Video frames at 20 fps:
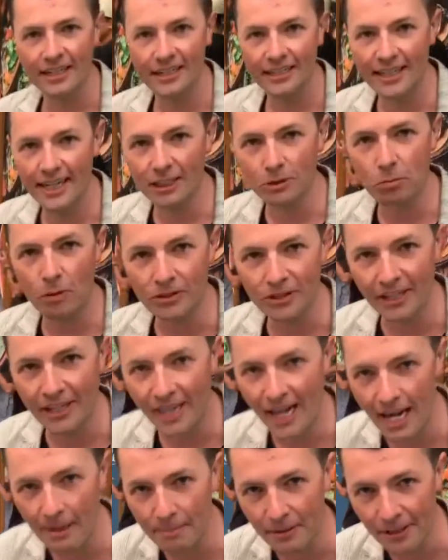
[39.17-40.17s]
guess what's going to
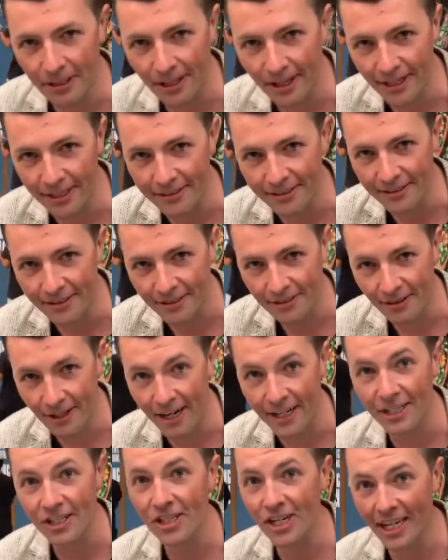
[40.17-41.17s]
happen, guys,
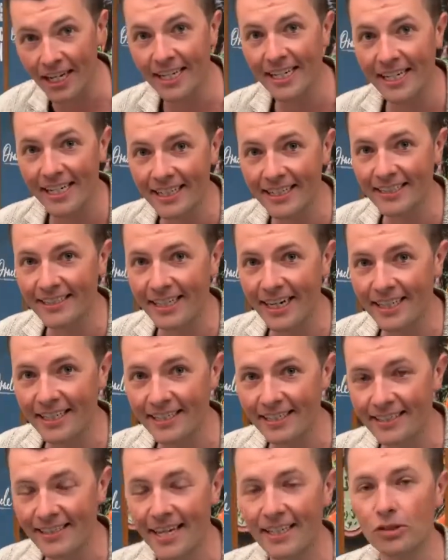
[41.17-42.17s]
right? You're going to need
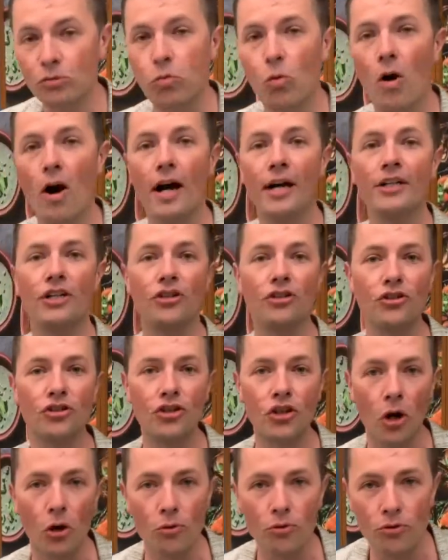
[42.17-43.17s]
containers. That's why you
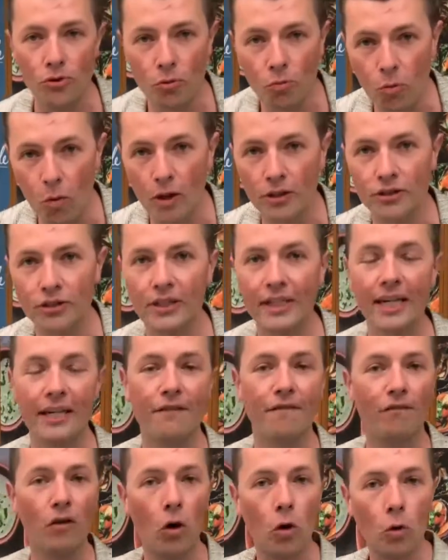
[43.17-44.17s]
don't want to get
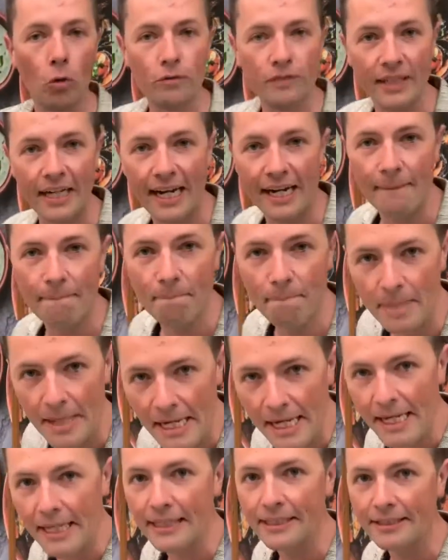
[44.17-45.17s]
involved in
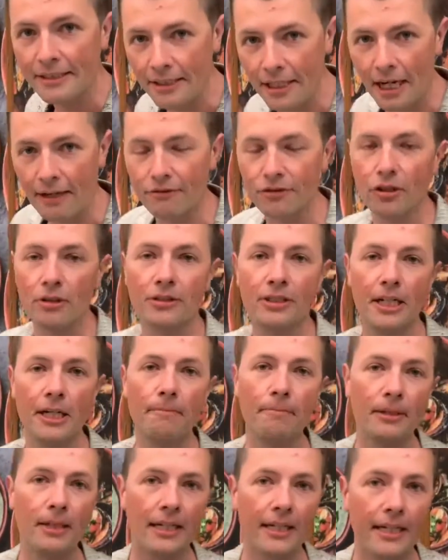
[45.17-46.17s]
big stuff. So
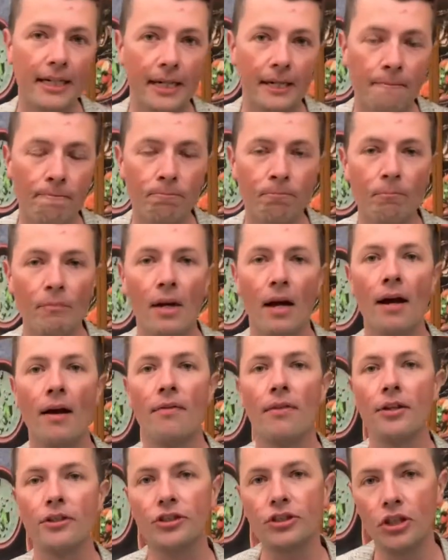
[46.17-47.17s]
typically,
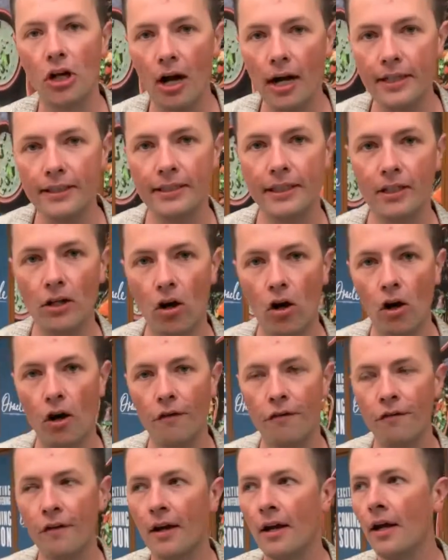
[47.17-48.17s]
the sizing of